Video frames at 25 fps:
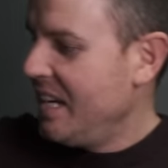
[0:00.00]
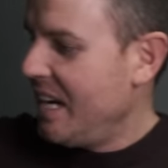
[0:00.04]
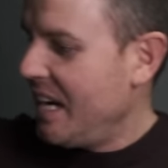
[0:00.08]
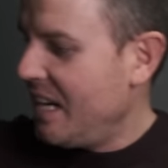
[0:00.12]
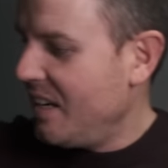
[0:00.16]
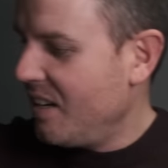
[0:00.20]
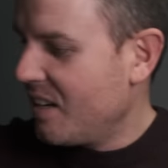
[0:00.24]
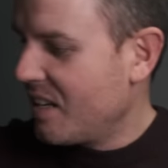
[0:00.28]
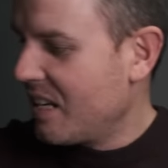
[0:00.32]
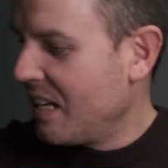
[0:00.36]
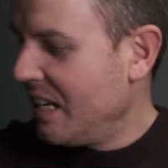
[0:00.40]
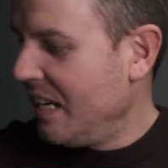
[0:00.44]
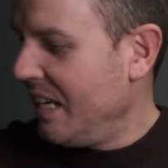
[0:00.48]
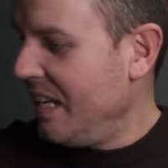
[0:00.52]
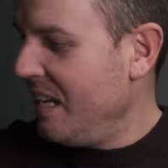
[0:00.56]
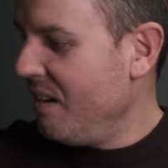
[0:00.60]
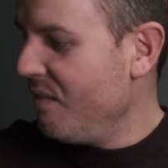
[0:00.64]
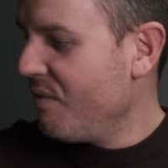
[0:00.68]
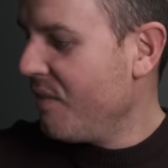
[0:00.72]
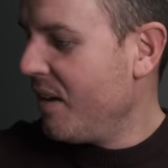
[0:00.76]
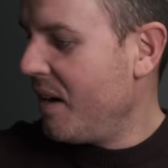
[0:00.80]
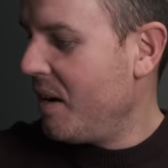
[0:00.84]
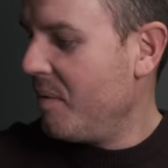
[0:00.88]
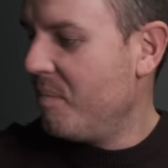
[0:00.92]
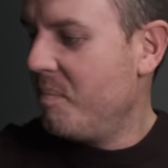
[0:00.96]
And I can
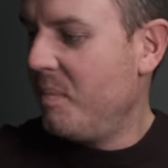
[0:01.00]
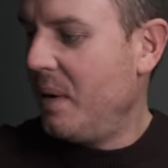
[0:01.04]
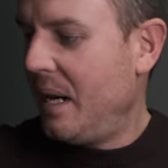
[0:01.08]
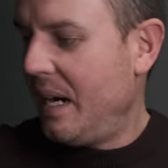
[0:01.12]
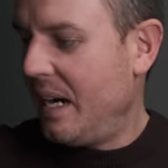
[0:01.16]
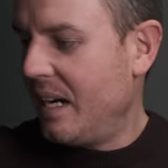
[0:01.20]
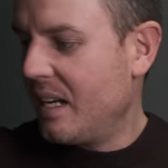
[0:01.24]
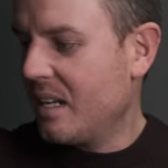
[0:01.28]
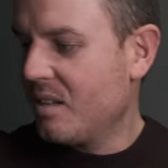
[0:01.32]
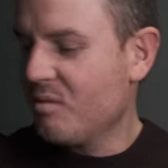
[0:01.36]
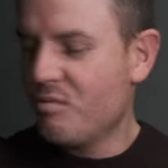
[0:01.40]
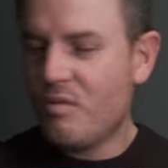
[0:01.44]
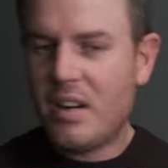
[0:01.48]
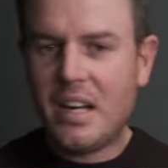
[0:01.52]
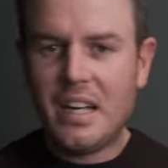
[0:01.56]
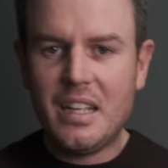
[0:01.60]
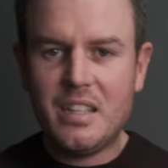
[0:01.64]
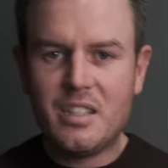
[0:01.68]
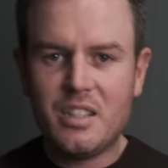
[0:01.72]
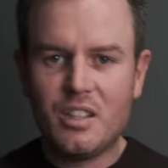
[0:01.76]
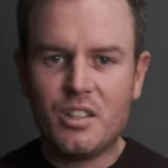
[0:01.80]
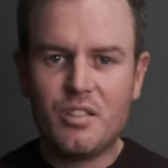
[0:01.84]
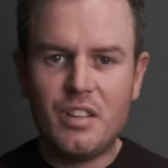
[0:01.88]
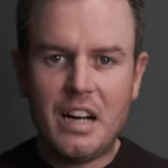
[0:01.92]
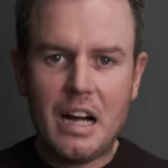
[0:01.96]
leave that bag ready
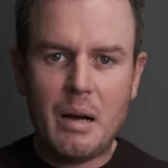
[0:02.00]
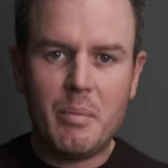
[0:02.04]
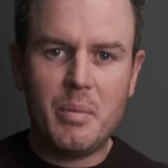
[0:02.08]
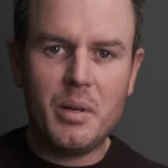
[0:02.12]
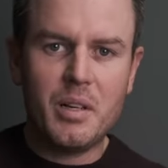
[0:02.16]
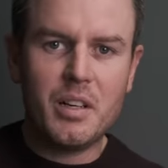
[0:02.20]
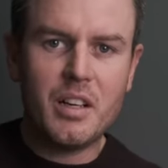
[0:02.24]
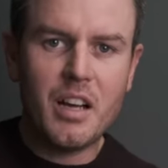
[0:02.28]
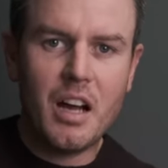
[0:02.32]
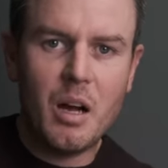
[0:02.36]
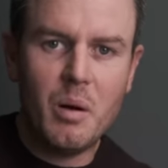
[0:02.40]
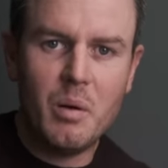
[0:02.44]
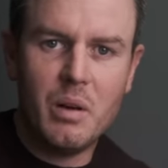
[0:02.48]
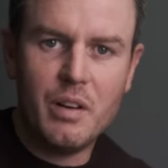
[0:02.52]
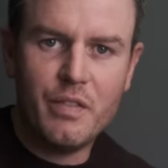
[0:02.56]
to grab and go.